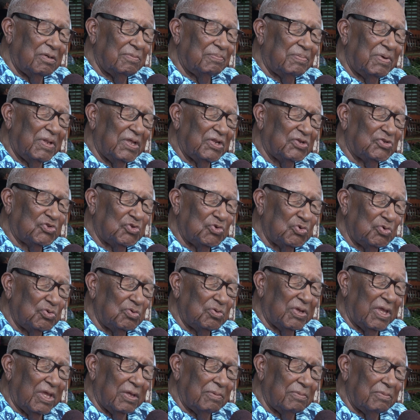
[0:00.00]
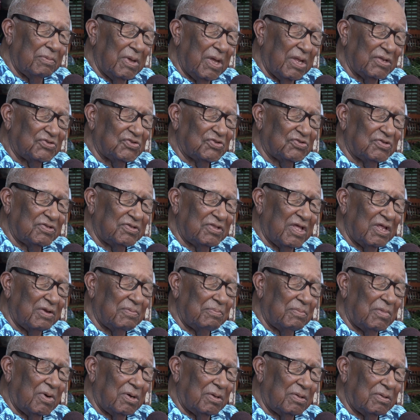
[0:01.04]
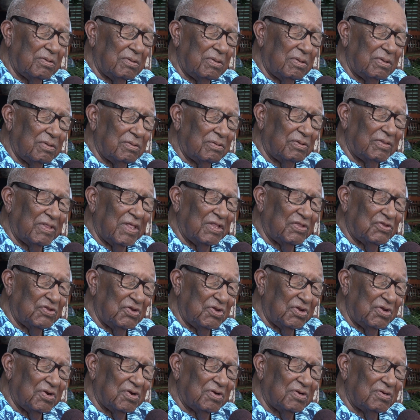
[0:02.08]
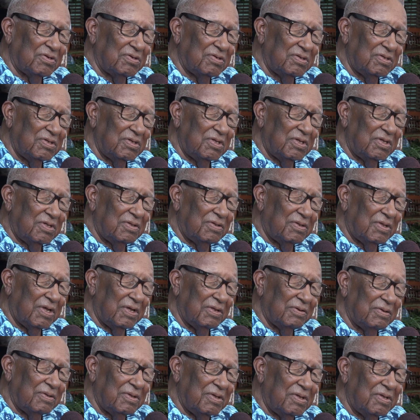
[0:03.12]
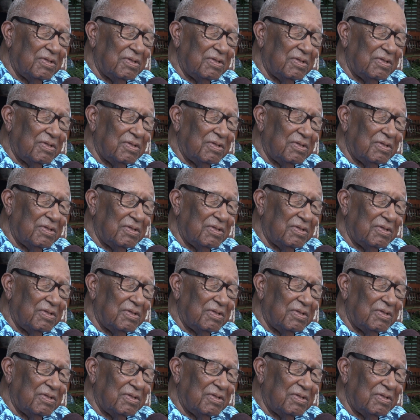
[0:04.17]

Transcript: played 2 matches in that month or that year, right?